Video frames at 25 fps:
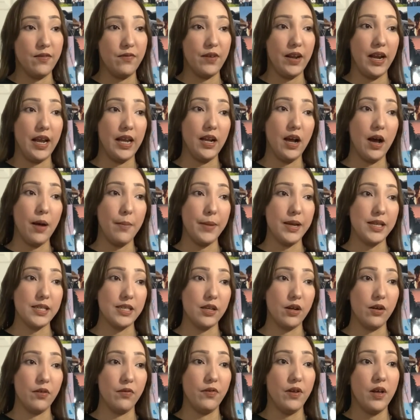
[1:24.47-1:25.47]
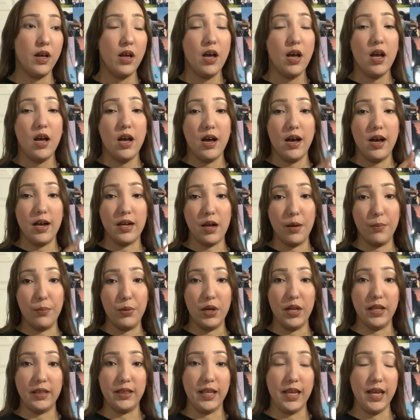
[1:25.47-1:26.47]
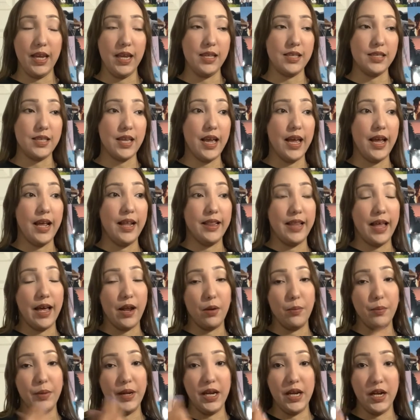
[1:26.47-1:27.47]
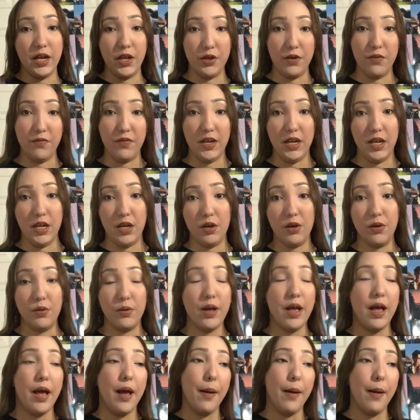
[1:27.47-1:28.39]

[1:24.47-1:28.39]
And I got myself a couple of things and that'll be another video.